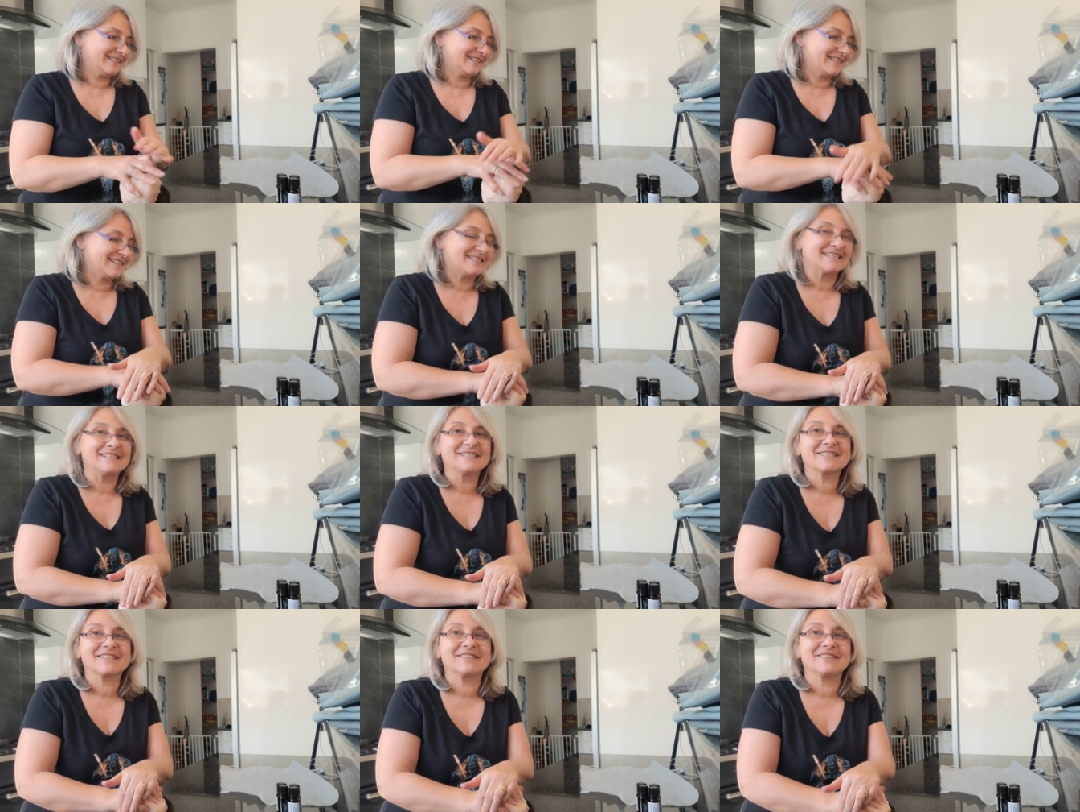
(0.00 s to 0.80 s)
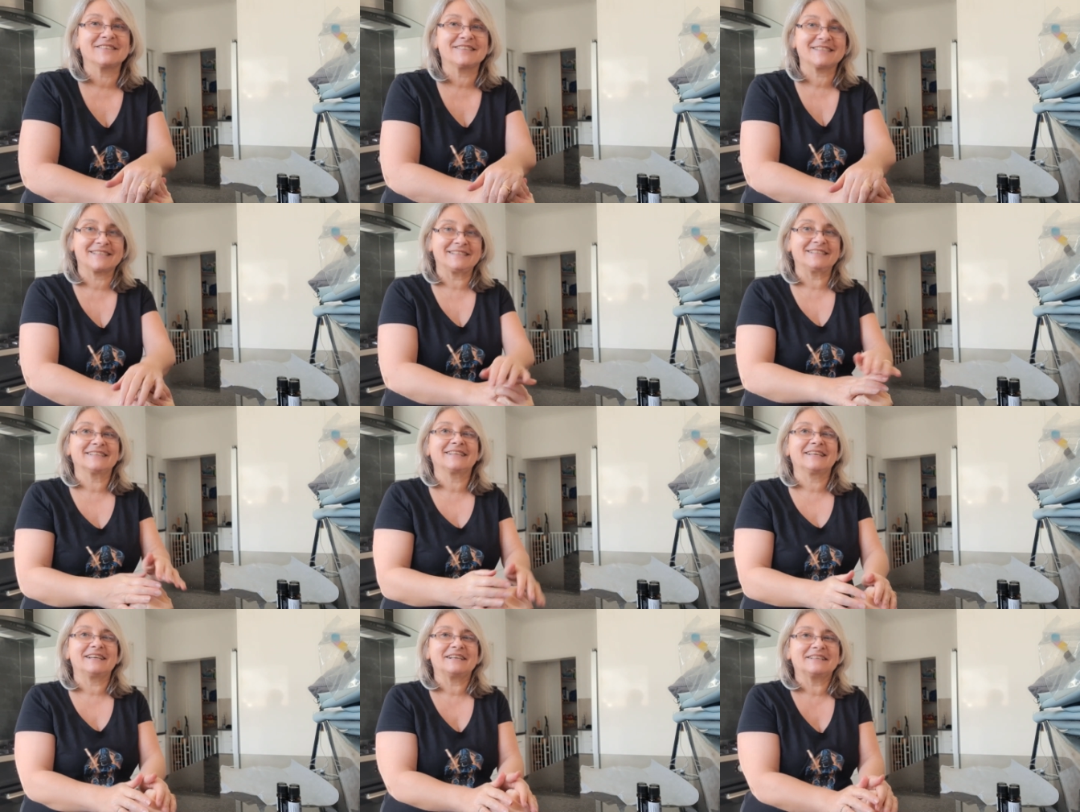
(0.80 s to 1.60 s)
essential oils in
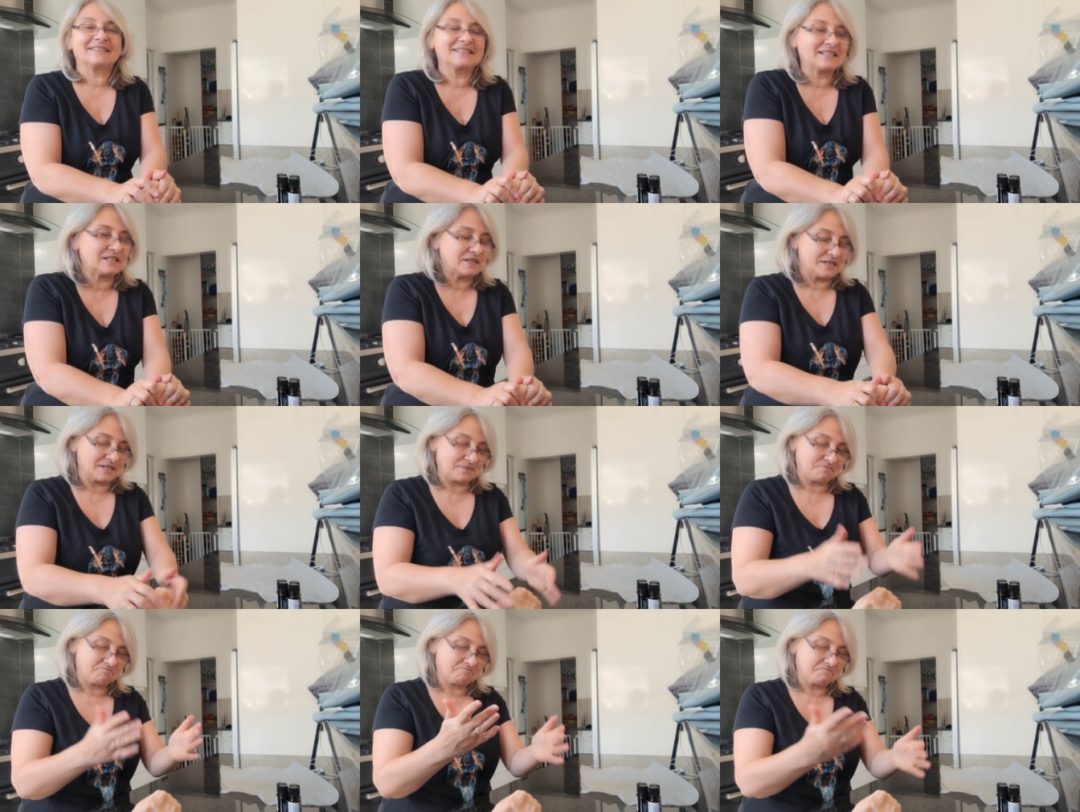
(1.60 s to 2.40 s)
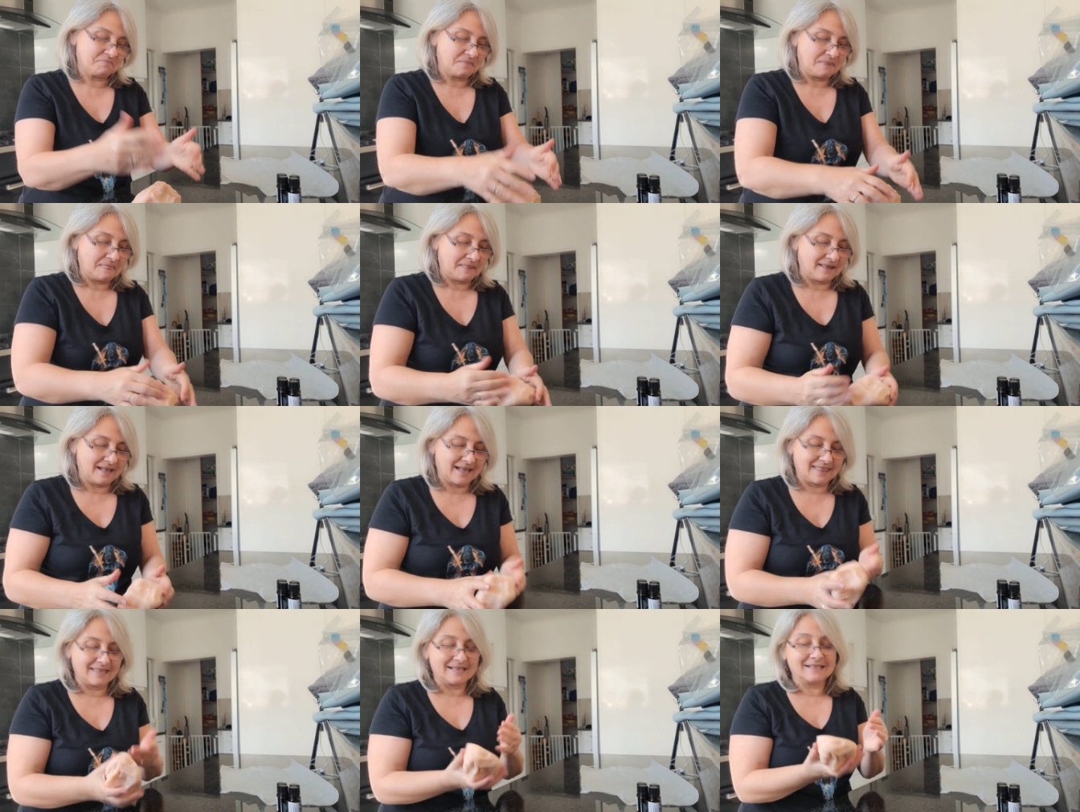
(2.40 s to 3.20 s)
it now, because
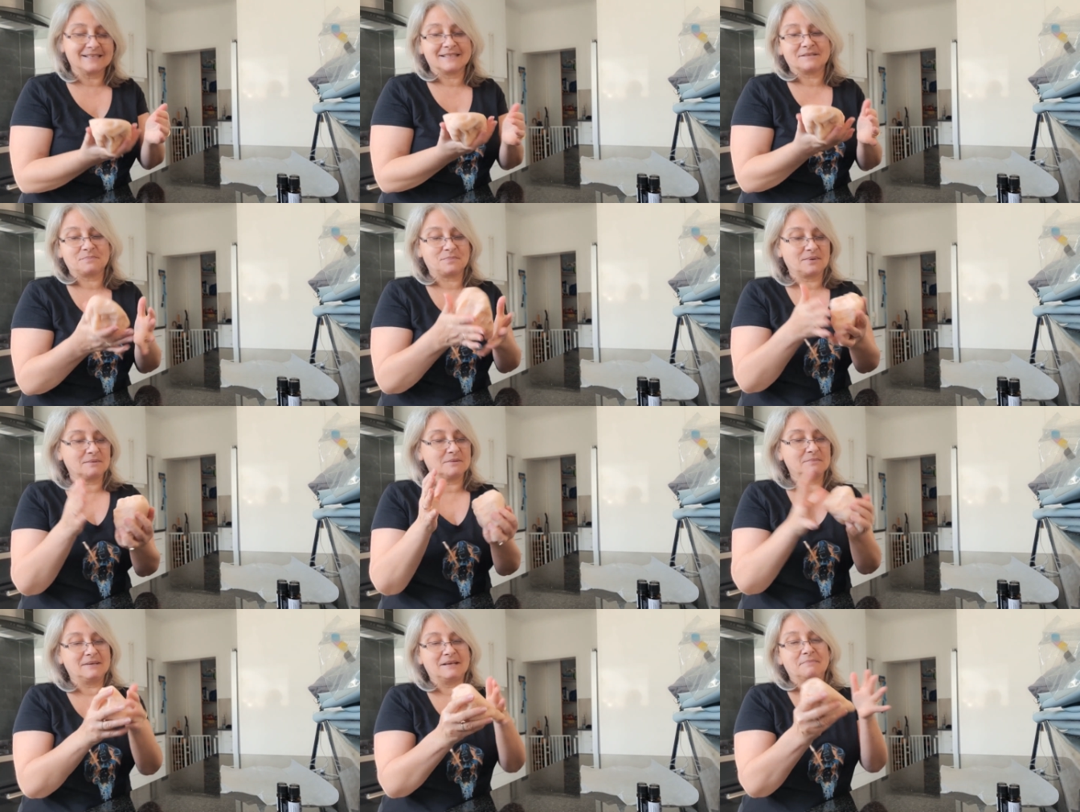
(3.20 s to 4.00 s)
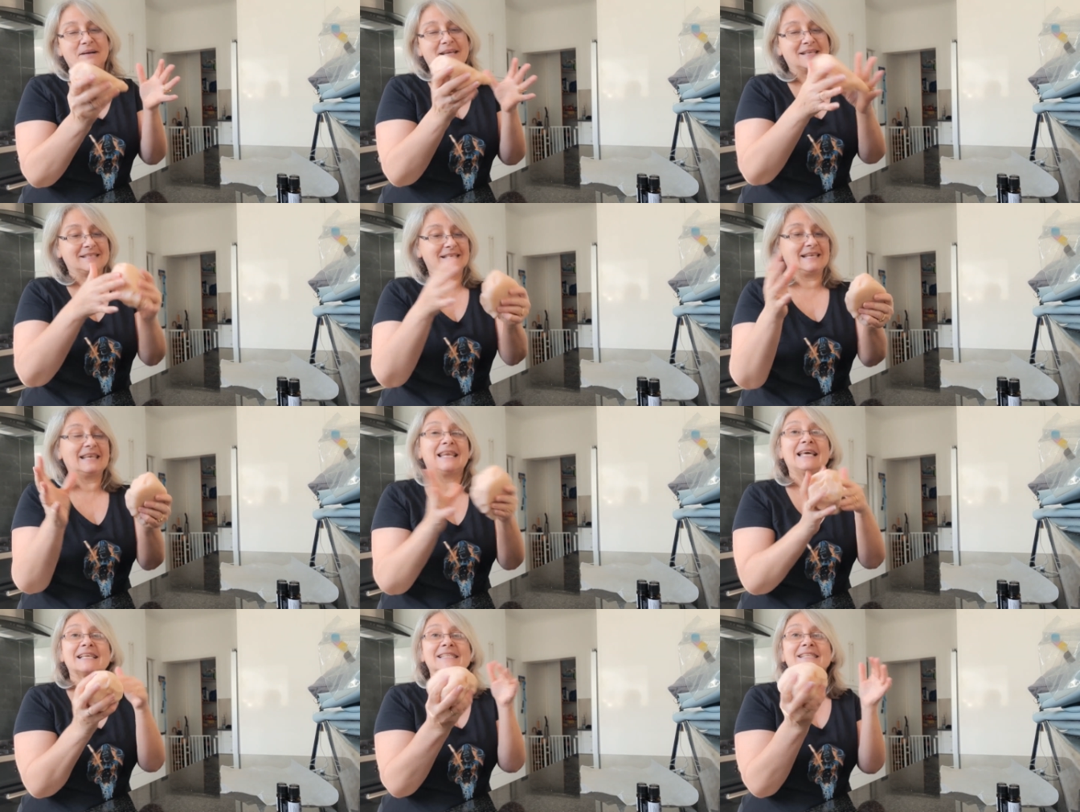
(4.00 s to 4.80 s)
I think it's probably about as
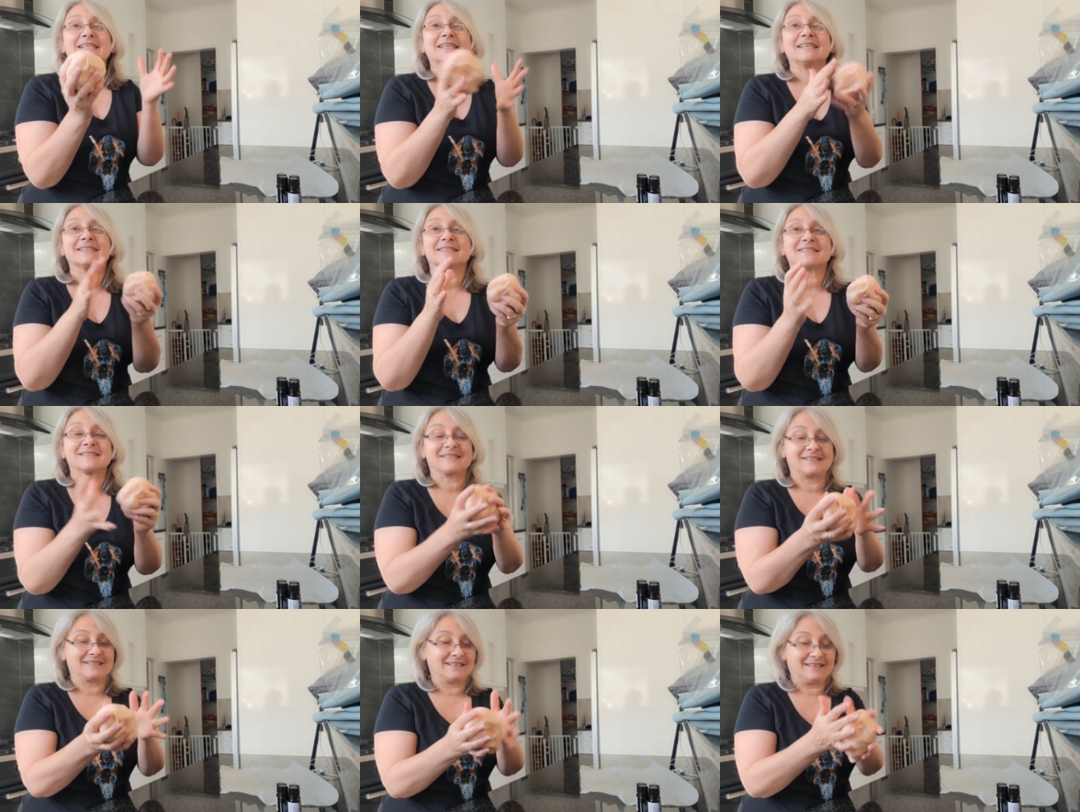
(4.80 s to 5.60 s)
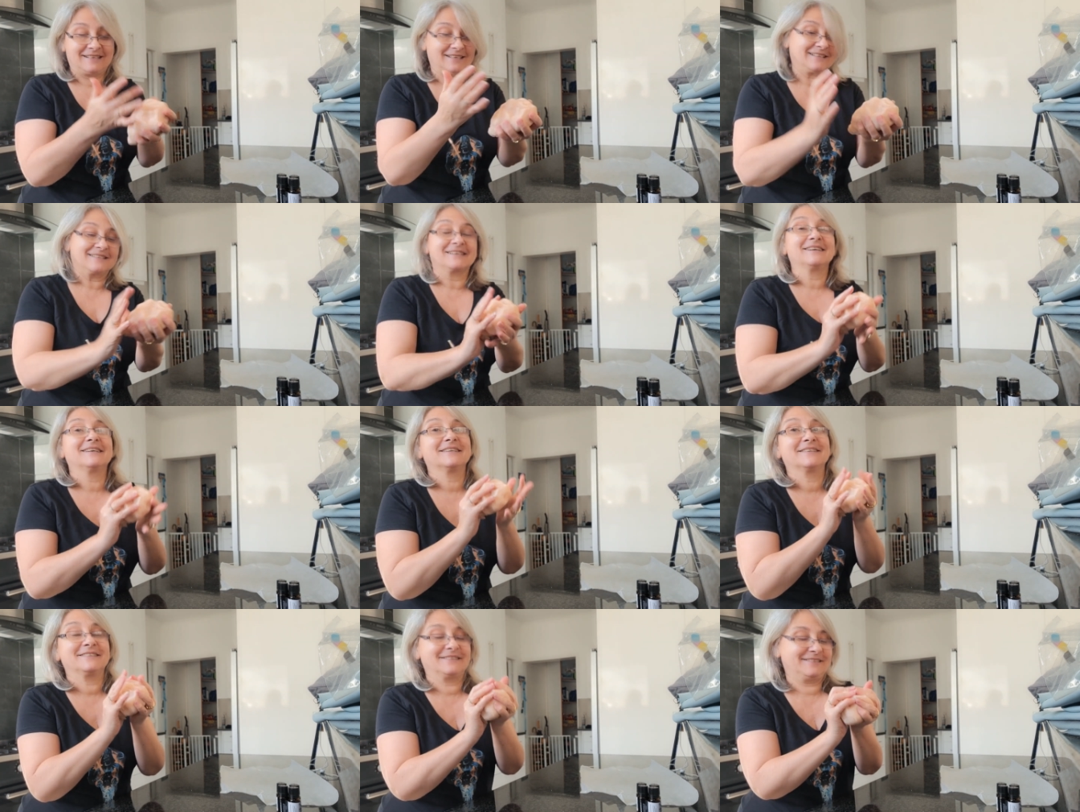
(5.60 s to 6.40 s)
elastic as it's going to get. I
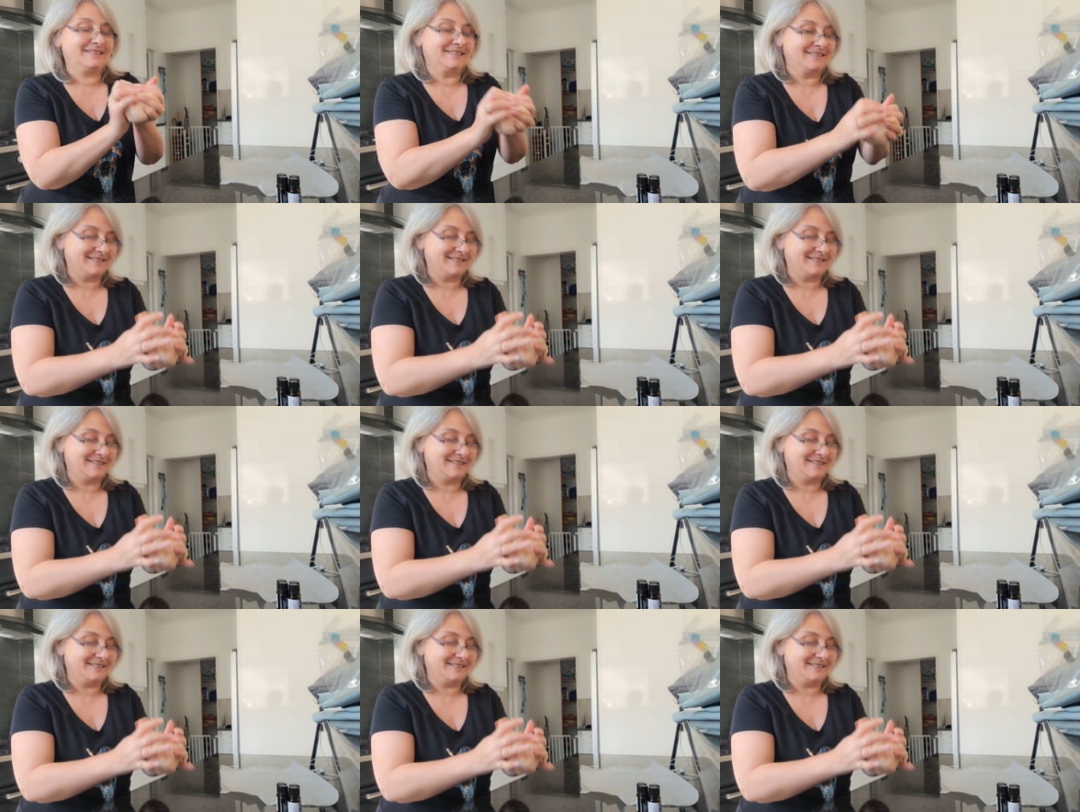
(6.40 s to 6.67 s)
don't know.